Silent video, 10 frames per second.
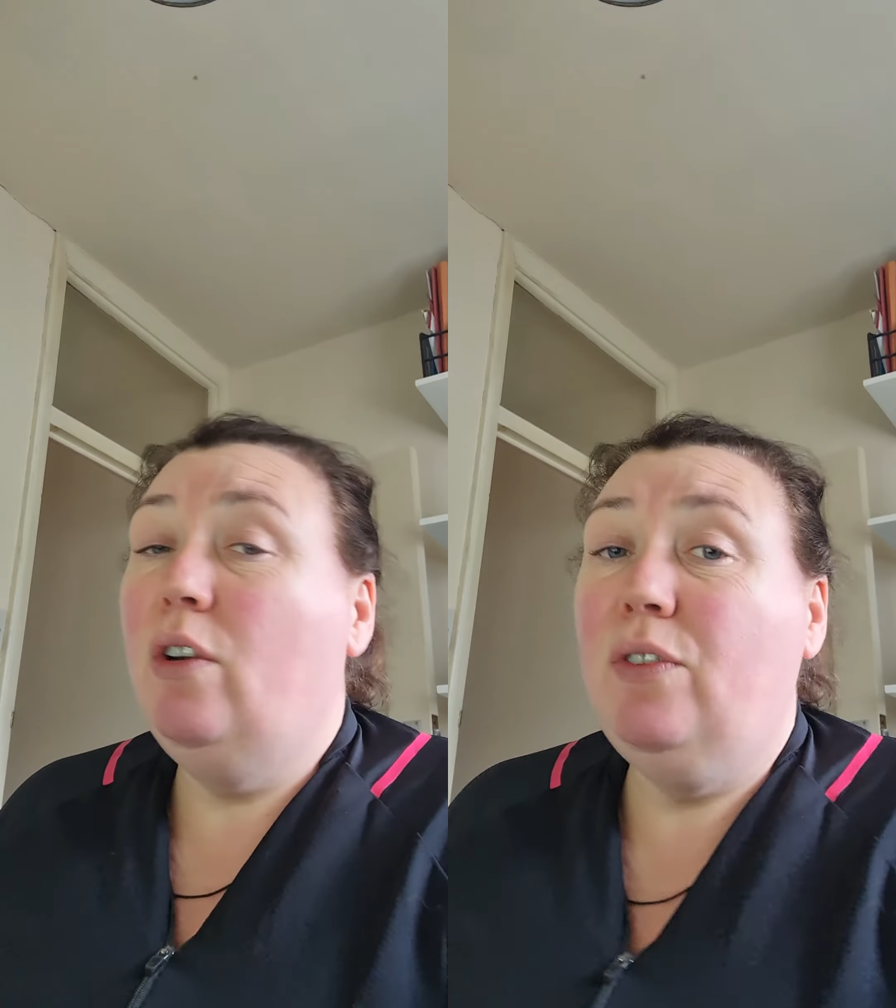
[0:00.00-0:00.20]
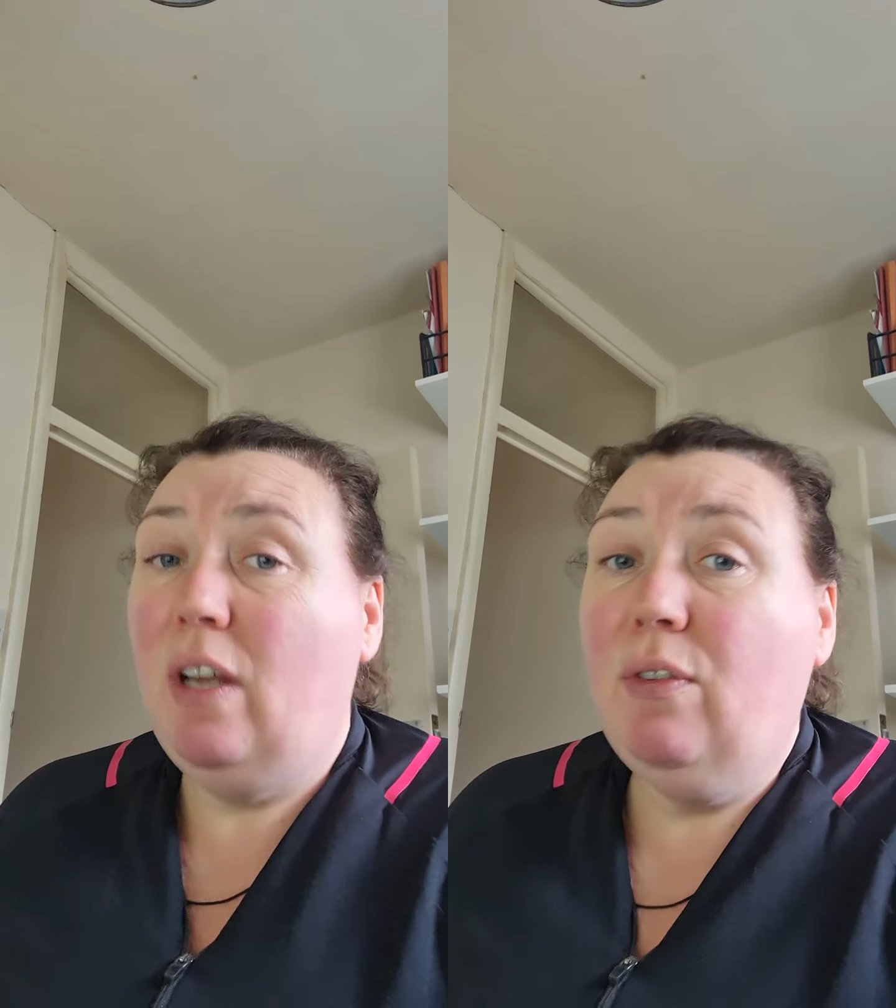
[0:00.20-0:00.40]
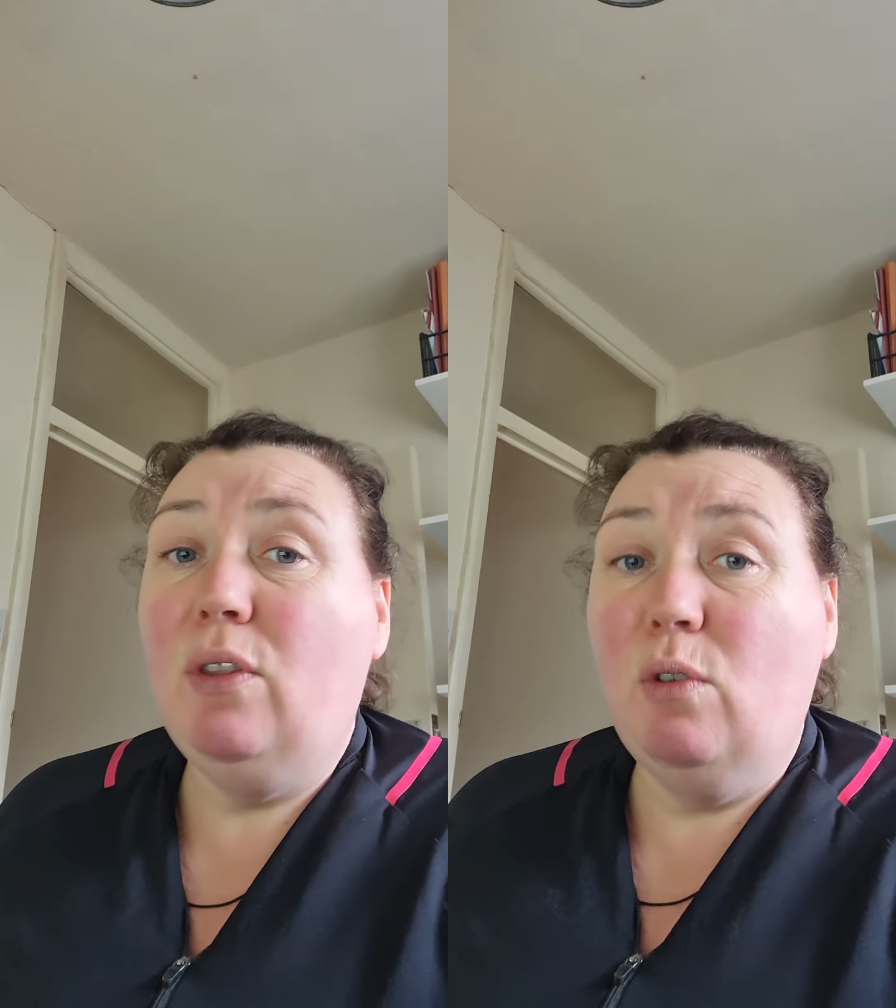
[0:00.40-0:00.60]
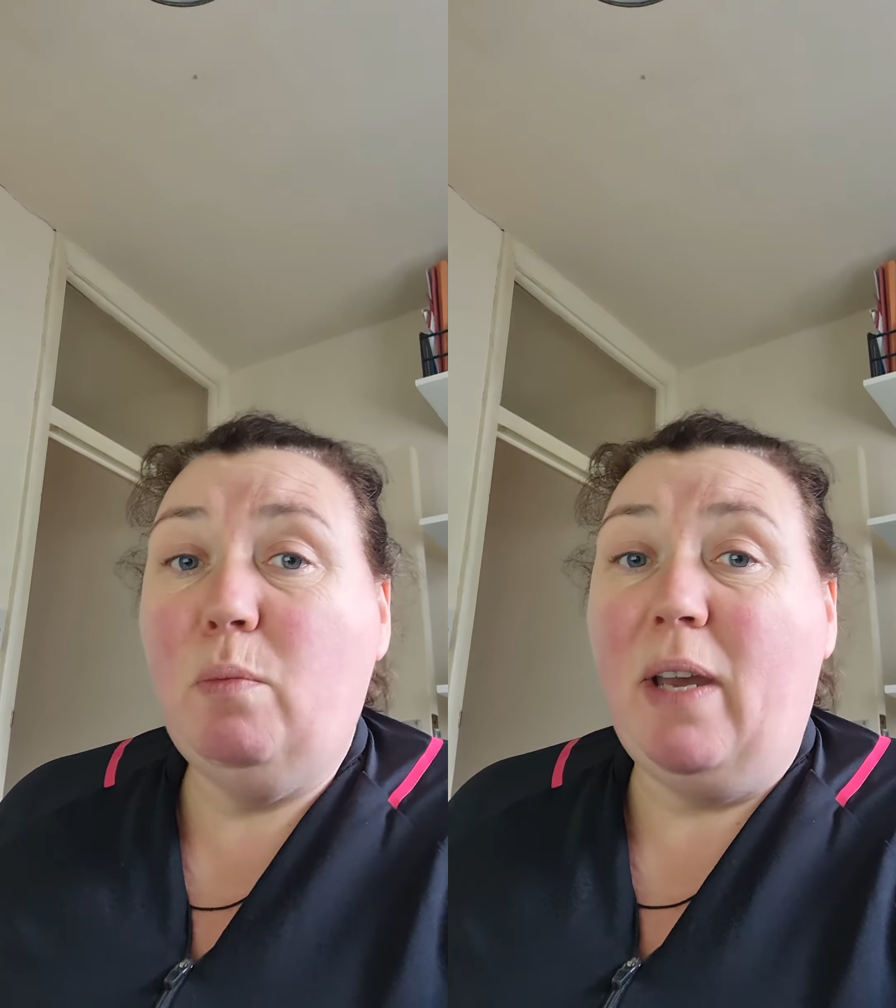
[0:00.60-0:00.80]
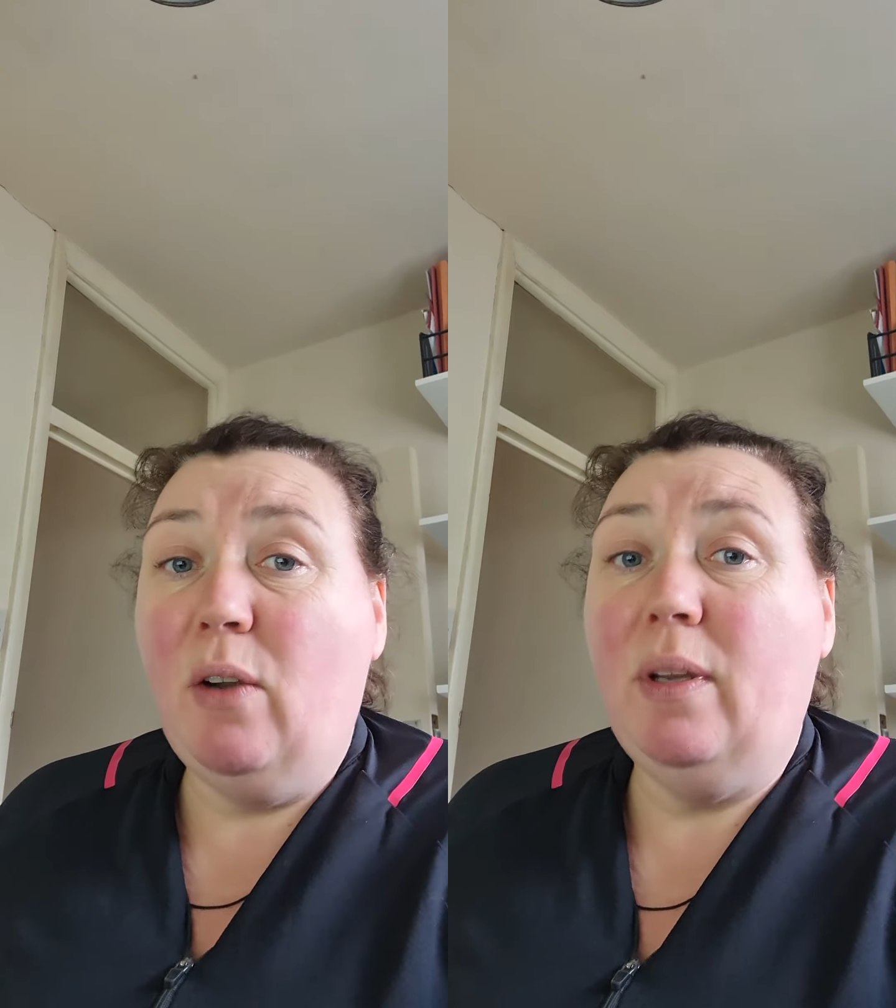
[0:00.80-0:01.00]
Have you never thought
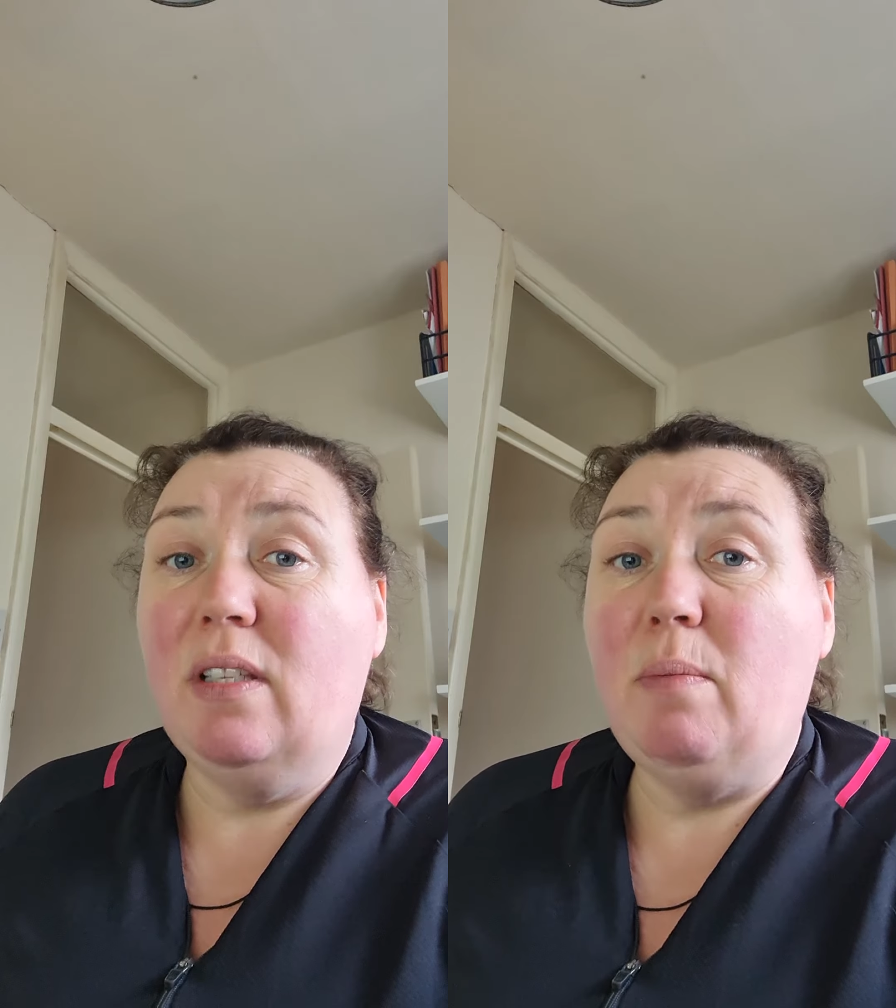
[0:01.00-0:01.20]
about quitting